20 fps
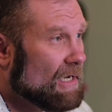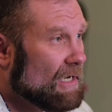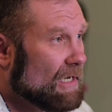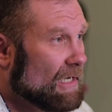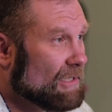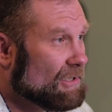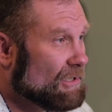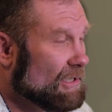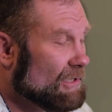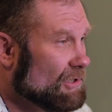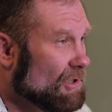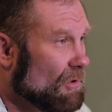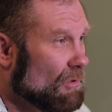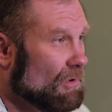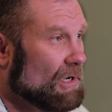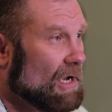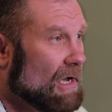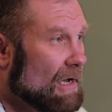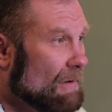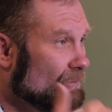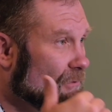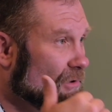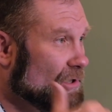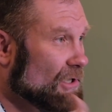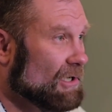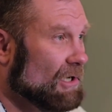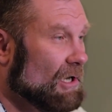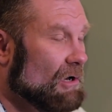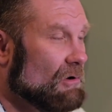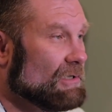is going up to
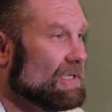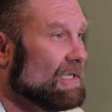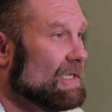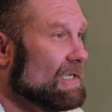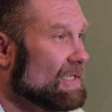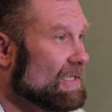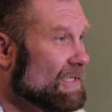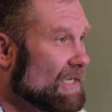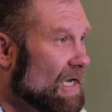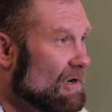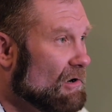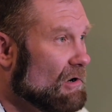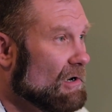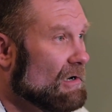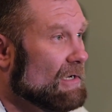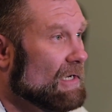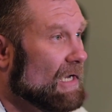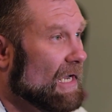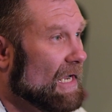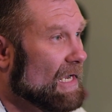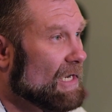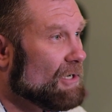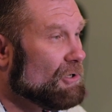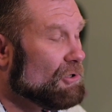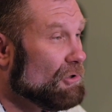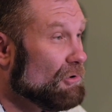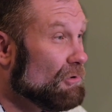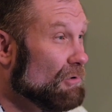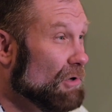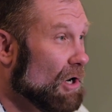close it, et cetera, and
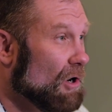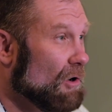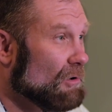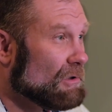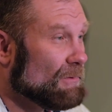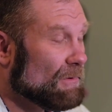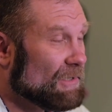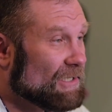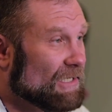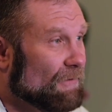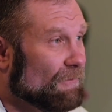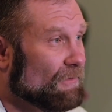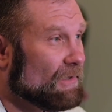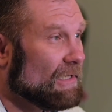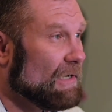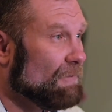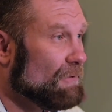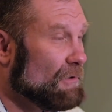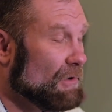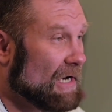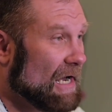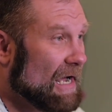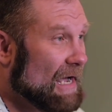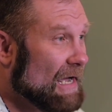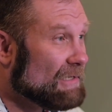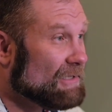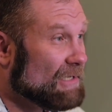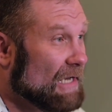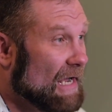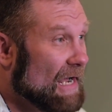specifically if you can
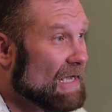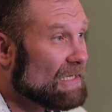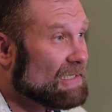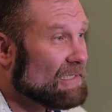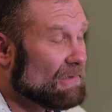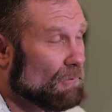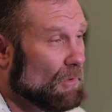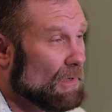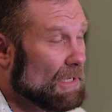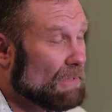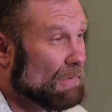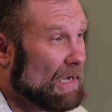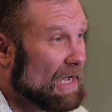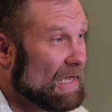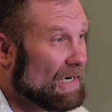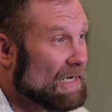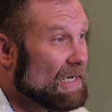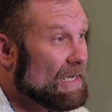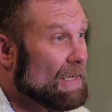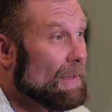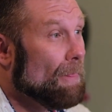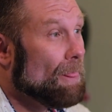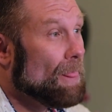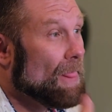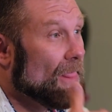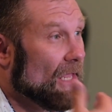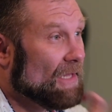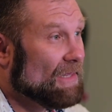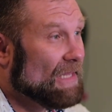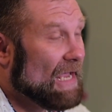add somebody
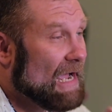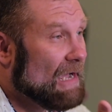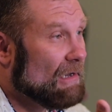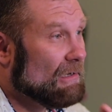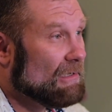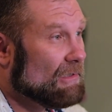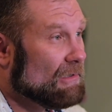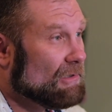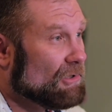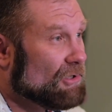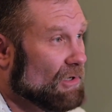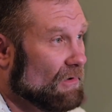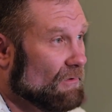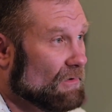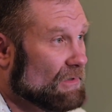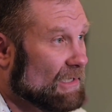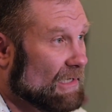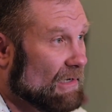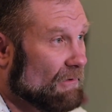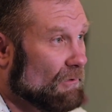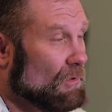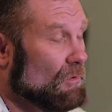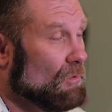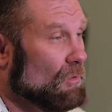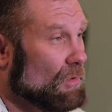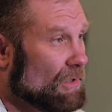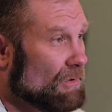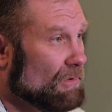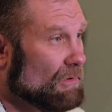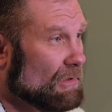that service level
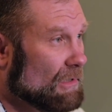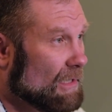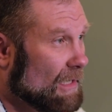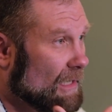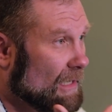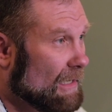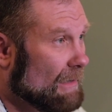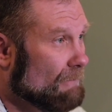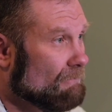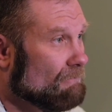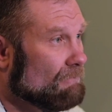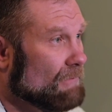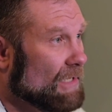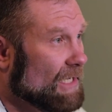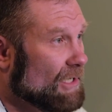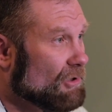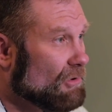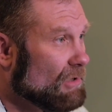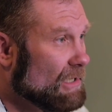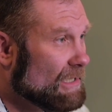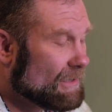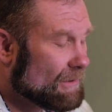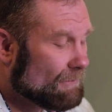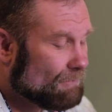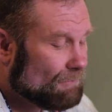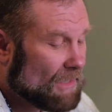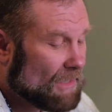would increase.